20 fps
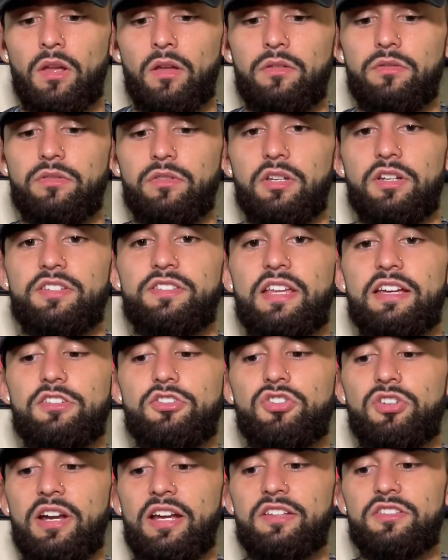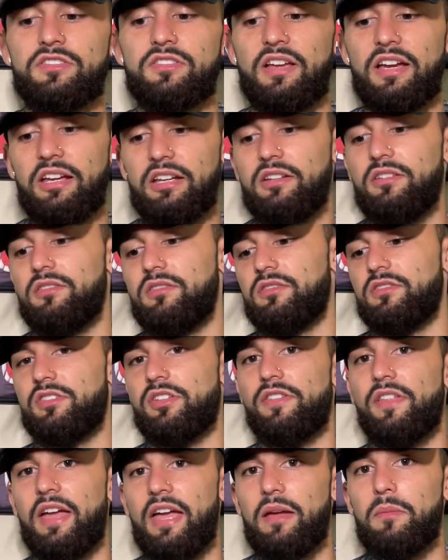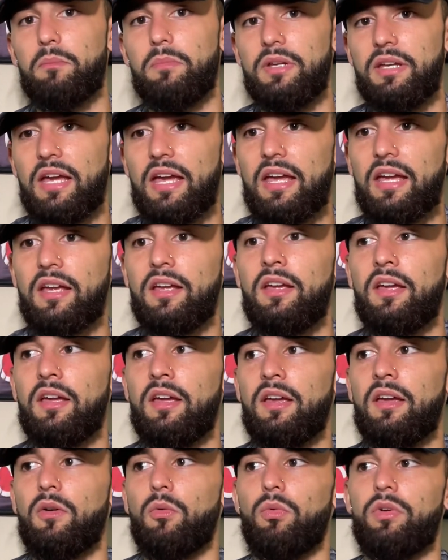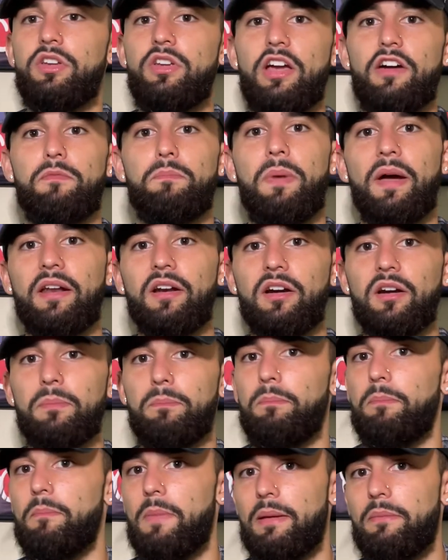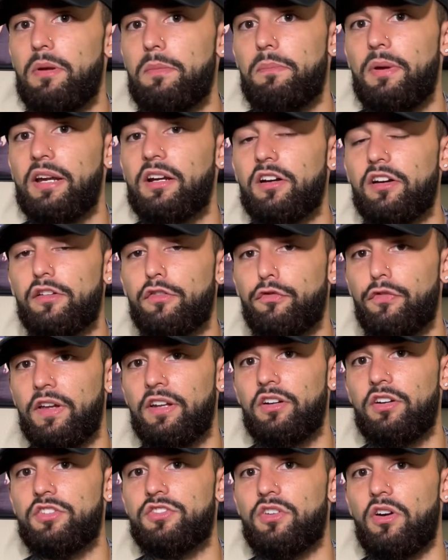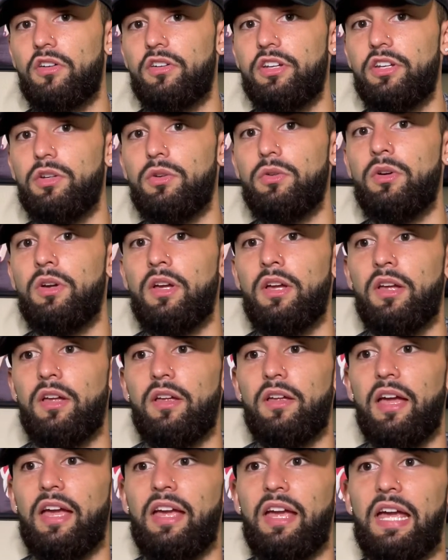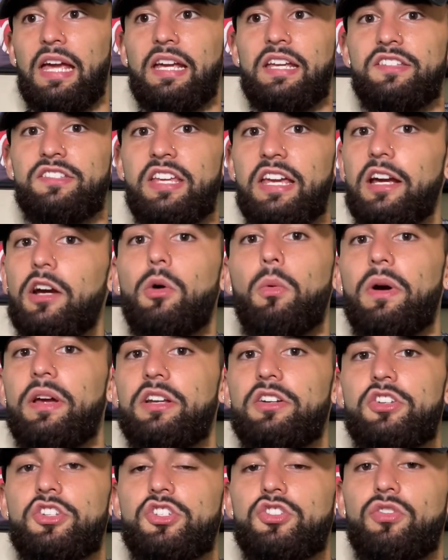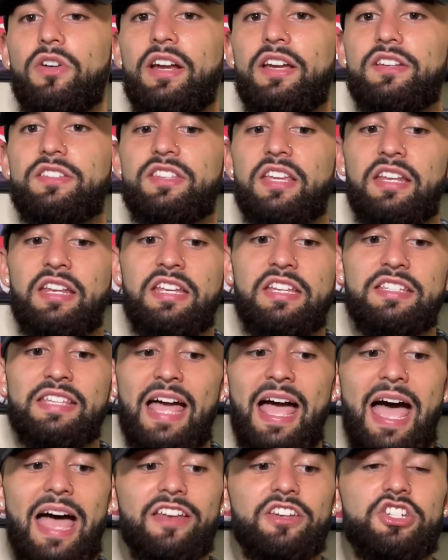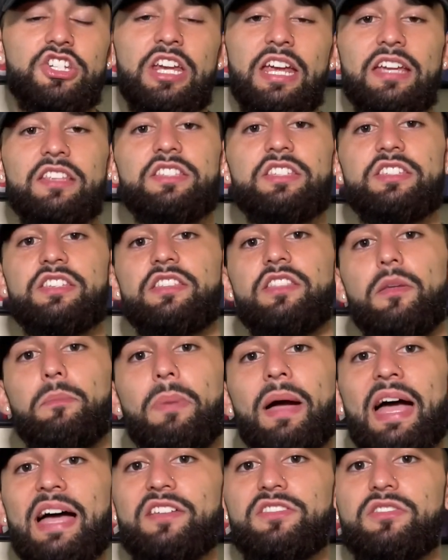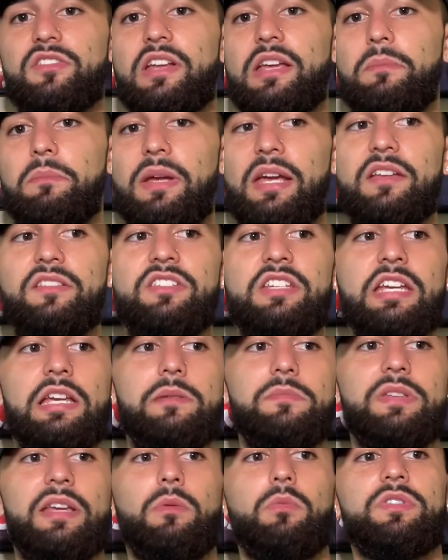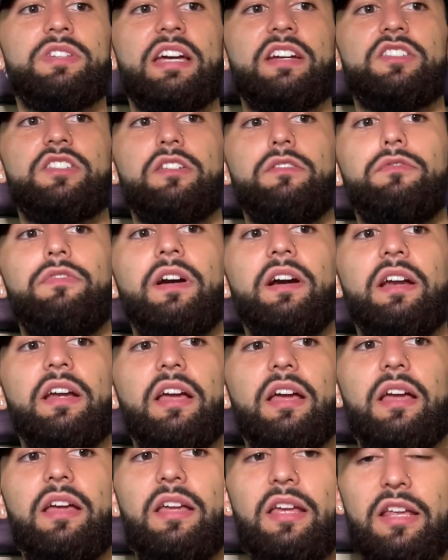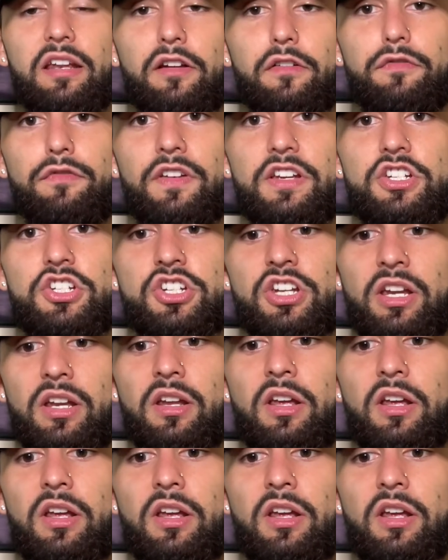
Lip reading: Does that translate to the NBA when you have better, maybe bigger defenders on you and can take away your strengths? And he's had chances in the past on NBA teams and was actually very inefficient.